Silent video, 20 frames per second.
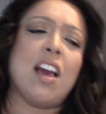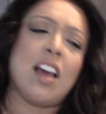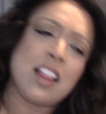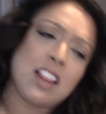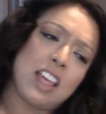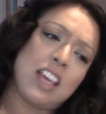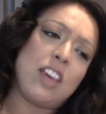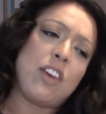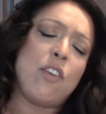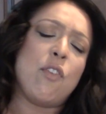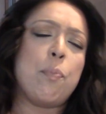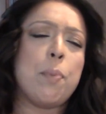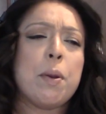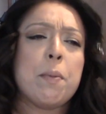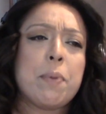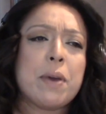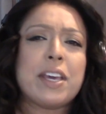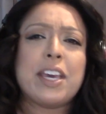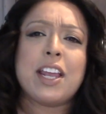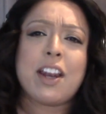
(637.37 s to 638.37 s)
you've been
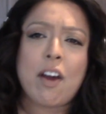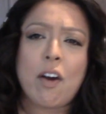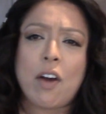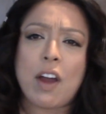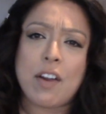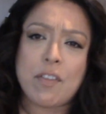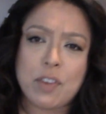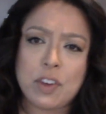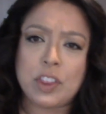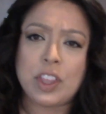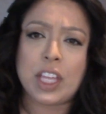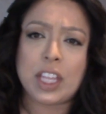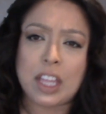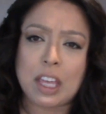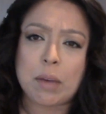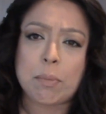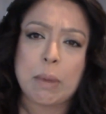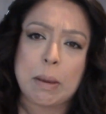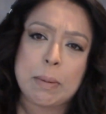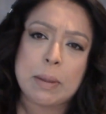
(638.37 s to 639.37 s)
picking out everything. Like,
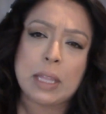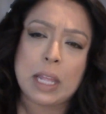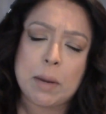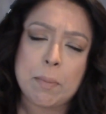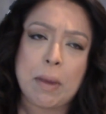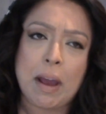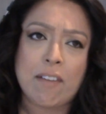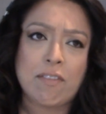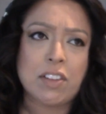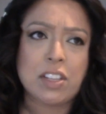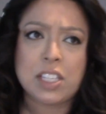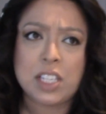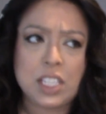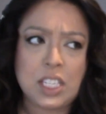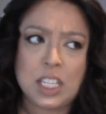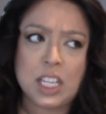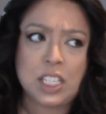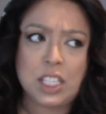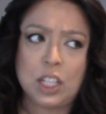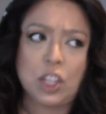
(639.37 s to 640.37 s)
maybe let him have this. This
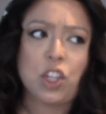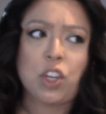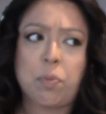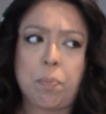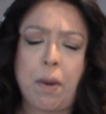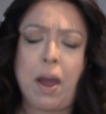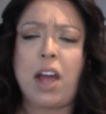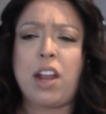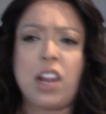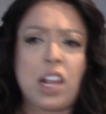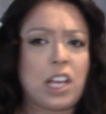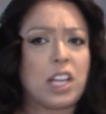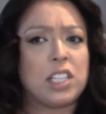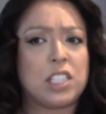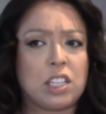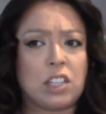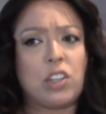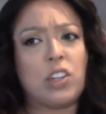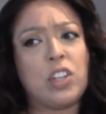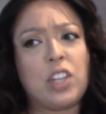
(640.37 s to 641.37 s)
doesn't look bad. Like, it's a
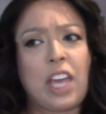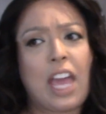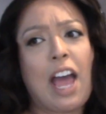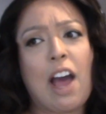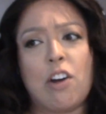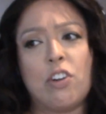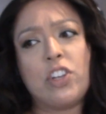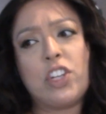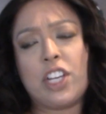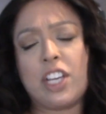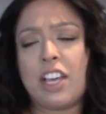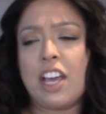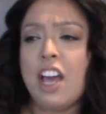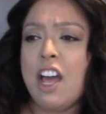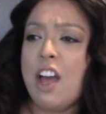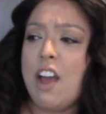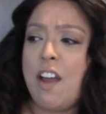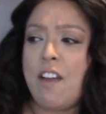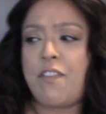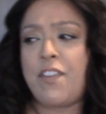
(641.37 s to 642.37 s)
good couch. Like,
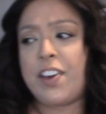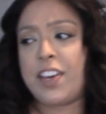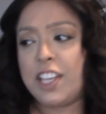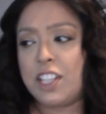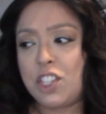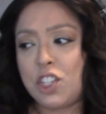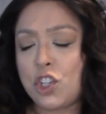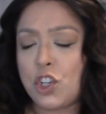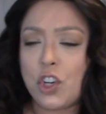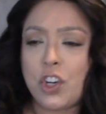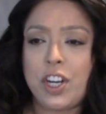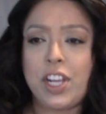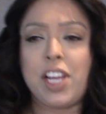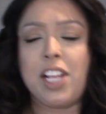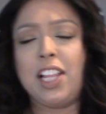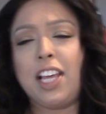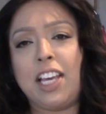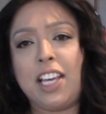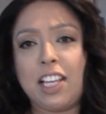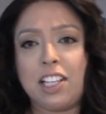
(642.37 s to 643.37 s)
if it gets dirty,
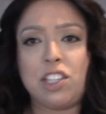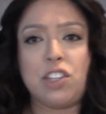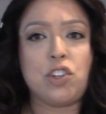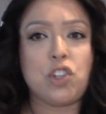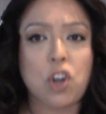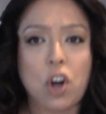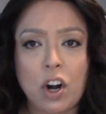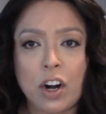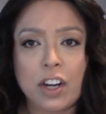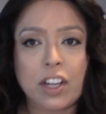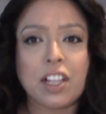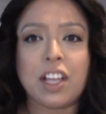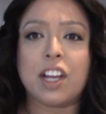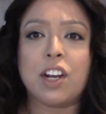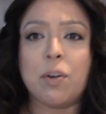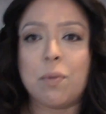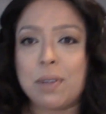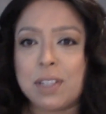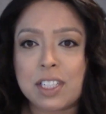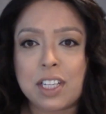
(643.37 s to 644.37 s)
like, it's dark. Like, no
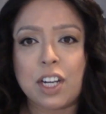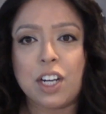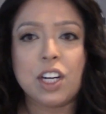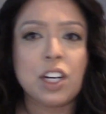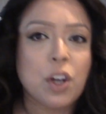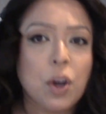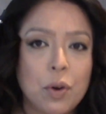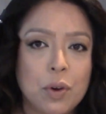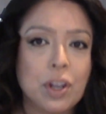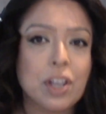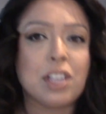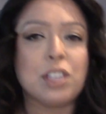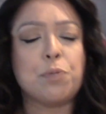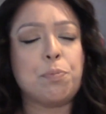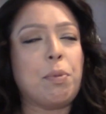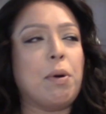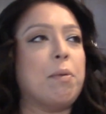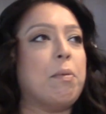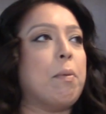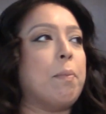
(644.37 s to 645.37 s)
one's going to notice,
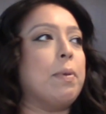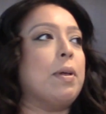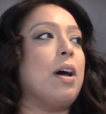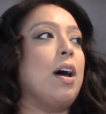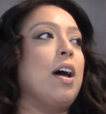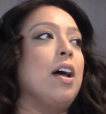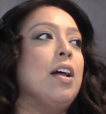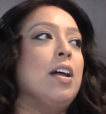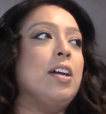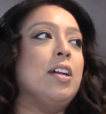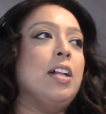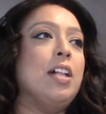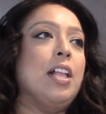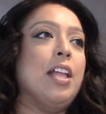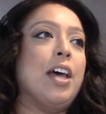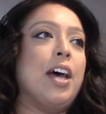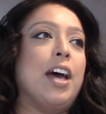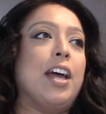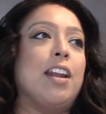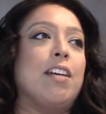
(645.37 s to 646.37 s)
blah, blah, blah.
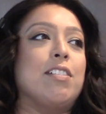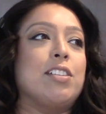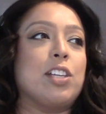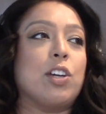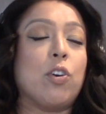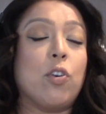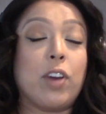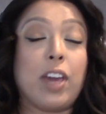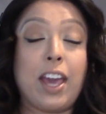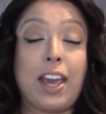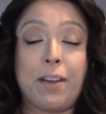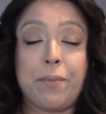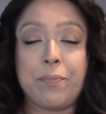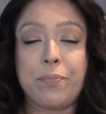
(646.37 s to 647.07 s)
And I was like, okay.